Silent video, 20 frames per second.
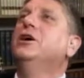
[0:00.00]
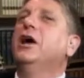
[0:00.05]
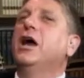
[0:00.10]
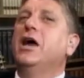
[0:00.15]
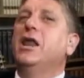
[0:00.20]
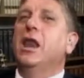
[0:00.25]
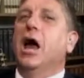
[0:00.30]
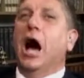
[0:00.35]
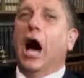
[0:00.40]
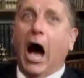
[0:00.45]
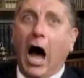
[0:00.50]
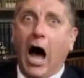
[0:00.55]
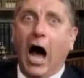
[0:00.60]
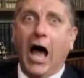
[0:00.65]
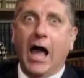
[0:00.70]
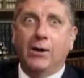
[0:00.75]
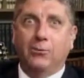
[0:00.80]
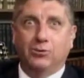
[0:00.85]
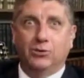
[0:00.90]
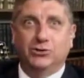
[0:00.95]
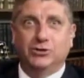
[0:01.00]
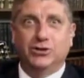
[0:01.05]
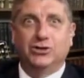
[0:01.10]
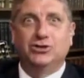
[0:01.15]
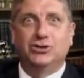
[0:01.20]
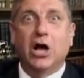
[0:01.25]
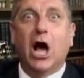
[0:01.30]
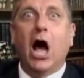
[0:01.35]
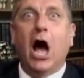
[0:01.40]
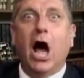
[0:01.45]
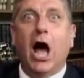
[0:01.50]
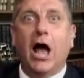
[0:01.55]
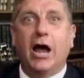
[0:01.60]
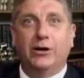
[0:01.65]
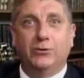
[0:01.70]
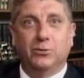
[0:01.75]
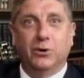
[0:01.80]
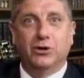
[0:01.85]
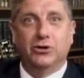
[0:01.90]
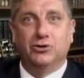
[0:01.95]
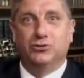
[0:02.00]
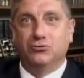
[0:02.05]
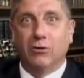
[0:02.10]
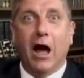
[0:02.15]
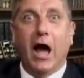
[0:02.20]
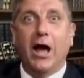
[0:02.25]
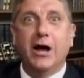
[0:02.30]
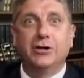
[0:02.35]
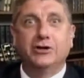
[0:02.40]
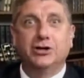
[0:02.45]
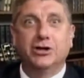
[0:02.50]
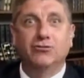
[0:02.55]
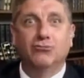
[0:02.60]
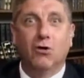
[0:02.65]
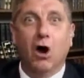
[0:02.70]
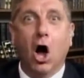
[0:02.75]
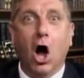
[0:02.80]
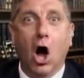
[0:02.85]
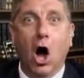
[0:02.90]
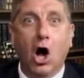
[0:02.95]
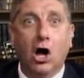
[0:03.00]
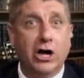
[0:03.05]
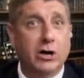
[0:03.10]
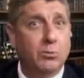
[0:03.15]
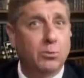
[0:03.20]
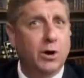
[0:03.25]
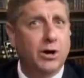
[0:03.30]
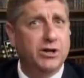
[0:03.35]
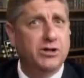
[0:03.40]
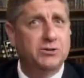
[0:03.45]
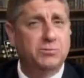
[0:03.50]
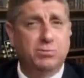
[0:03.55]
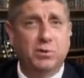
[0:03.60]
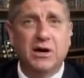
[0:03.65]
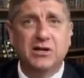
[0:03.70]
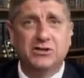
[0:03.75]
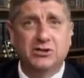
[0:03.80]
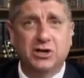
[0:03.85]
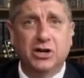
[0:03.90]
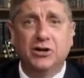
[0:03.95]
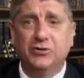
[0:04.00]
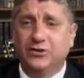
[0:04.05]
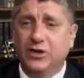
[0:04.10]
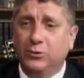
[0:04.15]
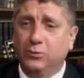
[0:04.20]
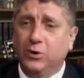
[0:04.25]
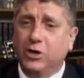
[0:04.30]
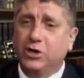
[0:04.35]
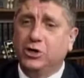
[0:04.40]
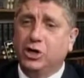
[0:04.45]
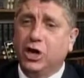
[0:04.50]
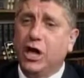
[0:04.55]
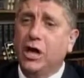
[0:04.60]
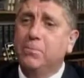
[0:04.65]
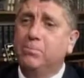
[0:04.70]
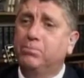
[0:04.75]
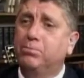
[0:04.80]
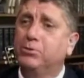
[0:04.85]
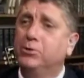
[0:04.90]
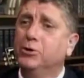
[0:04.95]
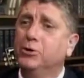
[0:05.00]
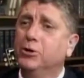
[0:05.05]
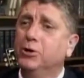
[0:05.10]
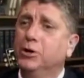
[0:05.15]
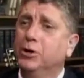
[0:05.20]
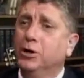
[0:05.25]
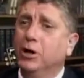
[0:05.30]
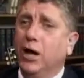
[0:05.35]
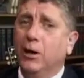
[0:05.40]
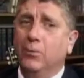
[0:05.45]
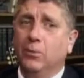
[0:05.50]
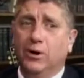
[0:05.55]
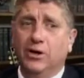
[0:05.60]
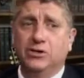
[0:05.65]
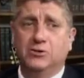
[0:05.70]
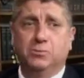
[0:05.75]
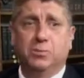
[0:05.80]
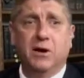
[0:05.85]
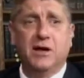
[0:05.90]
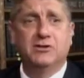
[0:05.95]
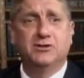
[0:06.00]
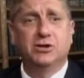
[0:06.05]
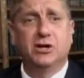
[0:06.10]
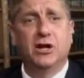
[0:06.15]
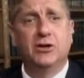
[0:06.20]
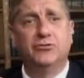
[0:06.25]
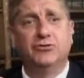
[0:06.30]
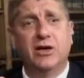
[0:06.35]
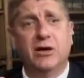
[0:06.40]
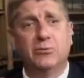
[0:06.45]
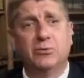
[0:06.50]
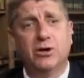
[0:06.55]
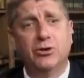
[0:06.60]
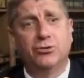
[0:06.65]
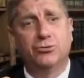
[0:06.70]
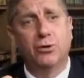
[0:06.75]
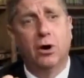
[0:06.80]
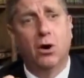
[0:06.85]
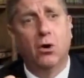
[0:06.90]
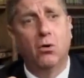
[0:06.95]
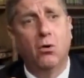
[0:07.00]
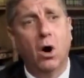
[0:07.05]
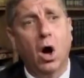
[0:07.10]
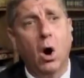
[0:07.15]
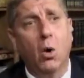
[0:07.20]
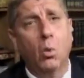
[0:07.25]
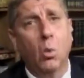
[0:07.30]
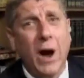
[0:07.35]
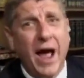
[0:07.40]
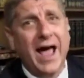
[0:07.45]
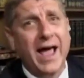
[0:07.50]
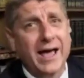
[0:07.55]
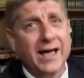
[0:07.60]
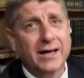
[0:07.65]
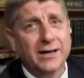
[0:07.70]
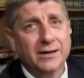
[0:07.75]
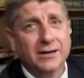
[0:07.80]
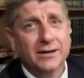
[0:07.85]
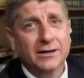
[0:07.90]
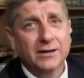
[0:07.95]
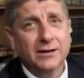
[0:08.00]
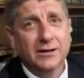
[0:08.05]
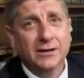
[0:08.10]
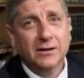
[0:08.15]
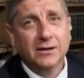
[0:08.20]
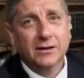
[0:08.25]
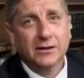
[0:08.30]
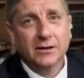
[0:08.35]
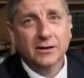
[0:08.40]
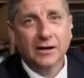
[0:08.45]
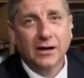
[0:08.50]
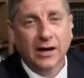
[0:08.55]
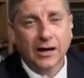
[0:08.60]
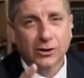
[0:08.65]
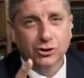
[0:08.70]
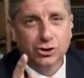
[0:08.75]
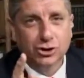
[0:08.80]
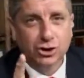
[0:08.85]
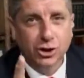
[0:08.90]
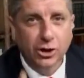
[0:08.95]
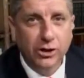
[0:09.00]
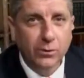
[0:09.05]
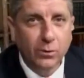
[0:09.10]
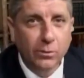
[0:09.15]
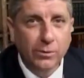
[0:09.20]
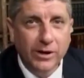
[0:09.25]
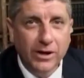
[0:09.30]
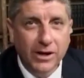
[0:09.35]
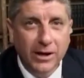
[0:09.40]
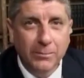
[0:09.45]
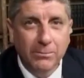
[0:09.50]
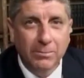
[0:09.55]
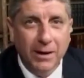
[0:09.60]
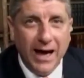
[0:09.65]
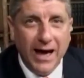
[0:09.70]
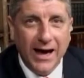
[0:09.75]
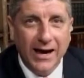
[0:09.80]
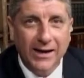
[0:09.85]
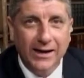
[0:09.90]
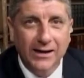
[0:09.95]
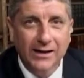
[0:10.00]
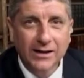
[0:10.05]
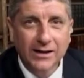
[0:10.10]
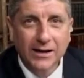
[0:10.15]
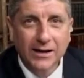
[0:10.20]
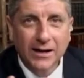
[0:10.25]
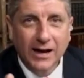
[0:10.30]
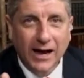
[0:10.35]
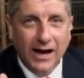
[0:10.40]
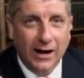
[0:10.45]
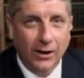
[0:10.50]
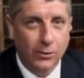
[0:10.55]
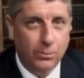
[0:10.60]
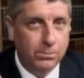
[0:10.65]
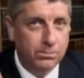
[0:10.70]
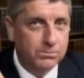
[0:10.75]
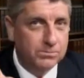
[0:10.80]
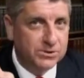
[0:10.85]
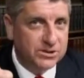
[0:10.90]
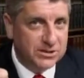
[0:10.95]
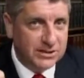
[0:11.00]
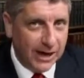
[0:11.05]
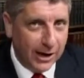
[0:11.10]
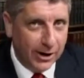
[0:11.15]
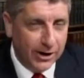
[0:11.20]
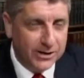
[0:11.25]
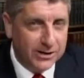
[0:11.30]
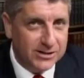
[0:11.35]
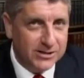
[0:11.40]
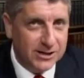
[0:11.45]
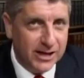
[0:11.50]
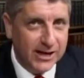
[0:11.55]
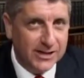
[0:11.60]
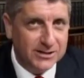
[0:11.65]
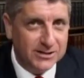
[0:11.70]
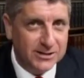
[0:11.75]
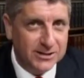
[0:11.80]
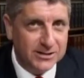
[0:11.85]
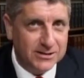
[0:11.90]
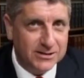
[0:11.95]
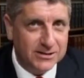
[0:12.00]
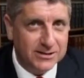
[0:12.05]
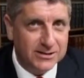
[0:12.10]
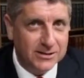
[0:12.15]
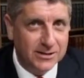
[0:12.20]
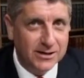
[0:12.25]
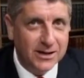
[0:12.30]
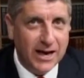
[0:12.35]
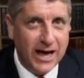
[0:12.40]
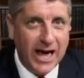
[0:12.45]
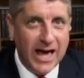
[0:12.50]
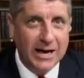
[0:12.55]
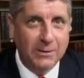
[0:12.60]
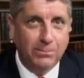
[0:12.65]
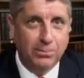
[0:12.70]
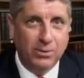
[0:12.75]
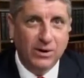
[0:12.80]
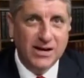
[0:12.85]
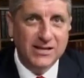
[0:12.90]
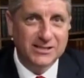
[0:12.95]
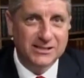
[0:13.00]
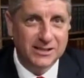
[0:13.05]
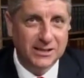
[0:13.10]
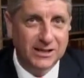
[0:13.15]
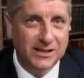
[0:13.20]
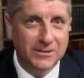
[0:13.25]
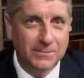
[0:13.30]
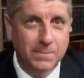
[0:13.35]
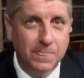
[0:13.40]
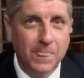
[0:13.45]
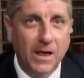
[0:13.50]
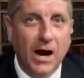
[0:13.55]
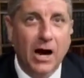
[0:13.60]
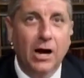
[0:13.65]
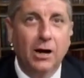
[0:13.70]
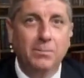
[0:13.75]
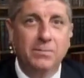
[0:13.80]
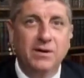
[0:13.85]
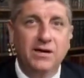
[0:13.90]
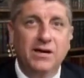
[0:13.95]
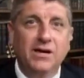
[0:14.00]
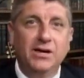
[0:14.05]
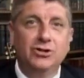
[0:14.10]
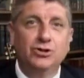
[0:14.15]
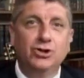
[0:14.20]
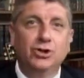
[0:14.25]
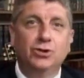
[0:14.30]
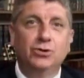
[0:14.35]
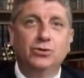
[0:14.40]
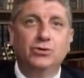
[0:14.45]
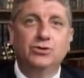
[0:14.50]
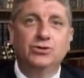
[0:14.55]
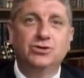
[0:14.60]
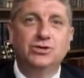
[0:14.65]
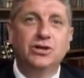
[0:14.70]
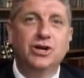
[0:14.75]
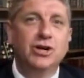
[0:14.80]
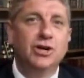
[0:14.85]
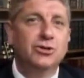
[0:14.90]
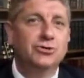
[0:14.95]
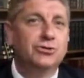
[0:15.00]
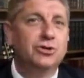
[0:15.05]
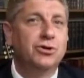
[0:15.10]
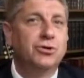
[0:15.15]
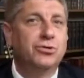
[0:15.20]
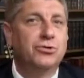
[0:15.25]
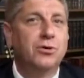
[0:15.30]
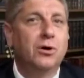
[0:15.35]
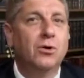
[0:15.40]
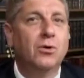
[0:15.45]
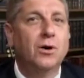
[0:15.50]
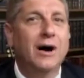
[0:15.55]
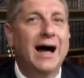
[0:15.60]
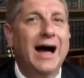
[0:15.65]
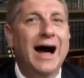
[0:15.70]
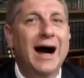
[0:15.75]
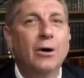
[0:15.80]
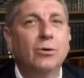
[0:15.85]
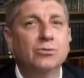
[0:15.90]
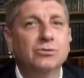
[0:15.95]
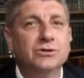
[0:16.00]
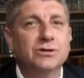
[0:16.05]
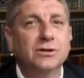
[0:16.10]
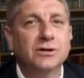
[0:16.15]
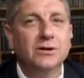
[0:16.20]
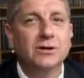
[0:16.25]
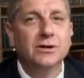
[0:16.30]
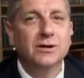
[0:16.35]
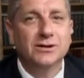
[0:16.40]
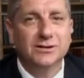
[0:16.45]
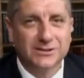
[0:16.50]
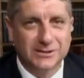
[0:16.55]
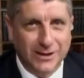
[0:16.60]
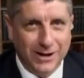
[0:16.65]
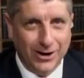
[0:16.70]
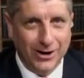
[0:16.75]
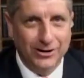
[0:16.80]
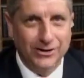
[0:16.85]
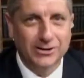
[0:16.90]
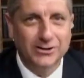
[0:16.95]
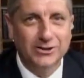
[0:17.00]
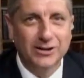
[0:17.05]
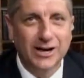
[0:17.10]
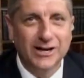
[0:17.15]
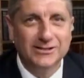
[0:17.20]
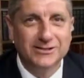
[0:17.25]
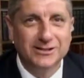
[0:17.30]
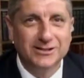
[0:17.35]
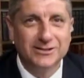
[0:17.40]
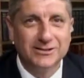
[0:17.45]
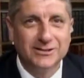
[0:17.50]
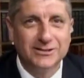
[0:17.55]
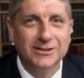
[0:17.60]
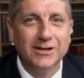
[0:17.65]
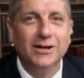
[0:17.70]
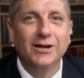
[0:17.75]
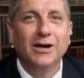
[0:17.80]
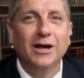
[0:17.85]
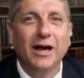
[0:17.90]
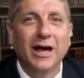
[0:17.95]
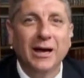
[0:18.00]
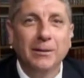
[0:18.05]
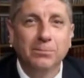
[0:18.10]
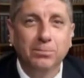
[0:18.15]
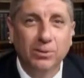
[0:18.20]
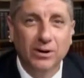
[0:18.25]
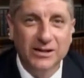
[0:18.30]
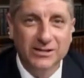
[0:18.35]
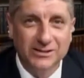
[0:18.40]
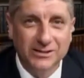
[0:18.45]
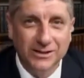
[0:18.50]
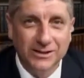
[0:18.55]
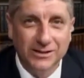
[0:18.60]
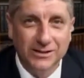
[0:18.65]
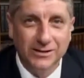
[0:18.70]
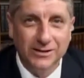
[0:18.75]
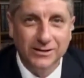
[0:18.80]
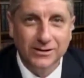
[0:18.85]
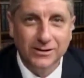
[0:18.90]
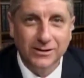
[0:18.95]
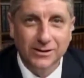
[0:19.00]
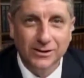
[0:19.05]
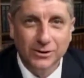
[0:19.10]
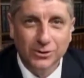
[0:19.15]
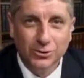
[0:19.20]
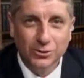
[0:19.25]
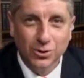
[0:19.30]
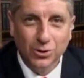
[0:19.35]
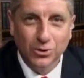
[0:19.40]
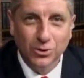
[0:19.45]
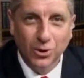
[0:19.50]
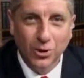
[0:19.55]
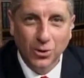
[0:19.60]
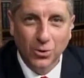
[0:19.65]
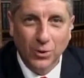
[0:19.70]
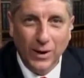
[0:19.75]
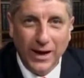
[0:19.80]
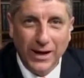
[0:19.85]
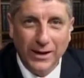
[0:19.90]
and I will decide what is right and wrong and what is precedent that we keep and what is precedent that we throw away. I'll show you when we come back how stare decisis and precedent are being used to throw out stare decisis and precedent. Don't go.